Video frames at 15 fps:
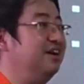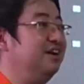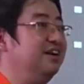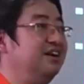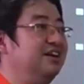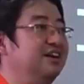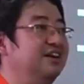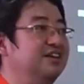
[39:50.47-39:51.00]

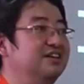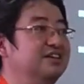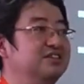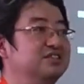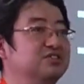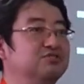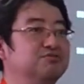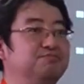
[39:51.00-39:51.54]
So
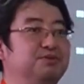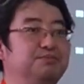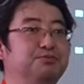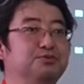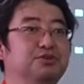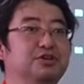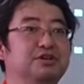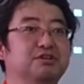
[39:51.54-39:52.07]
people are
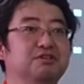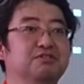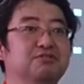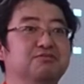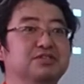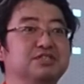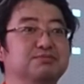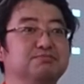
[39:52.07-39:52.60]
always
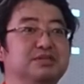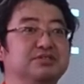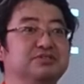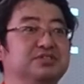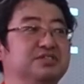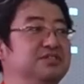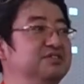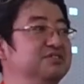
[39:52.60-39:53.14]
mouse skills.
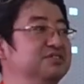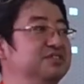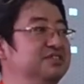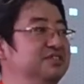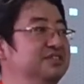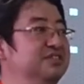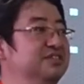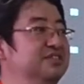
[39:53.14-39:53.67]

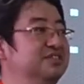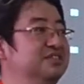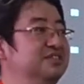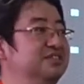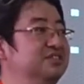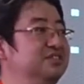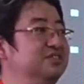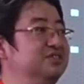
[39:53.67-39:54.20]
There's no
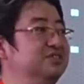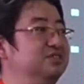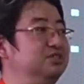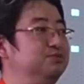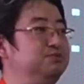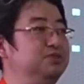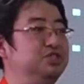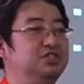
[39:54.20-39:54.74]
specialty
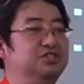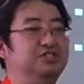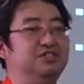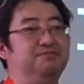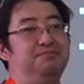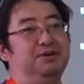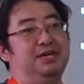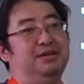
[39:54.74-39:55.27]
by
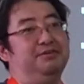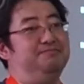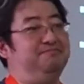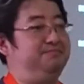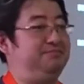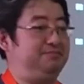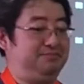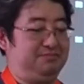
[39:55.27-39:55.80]

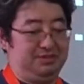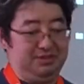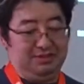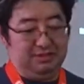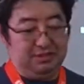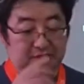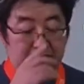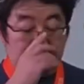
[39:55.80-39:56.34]

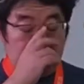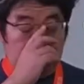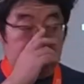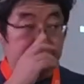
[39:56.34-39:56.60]
birth.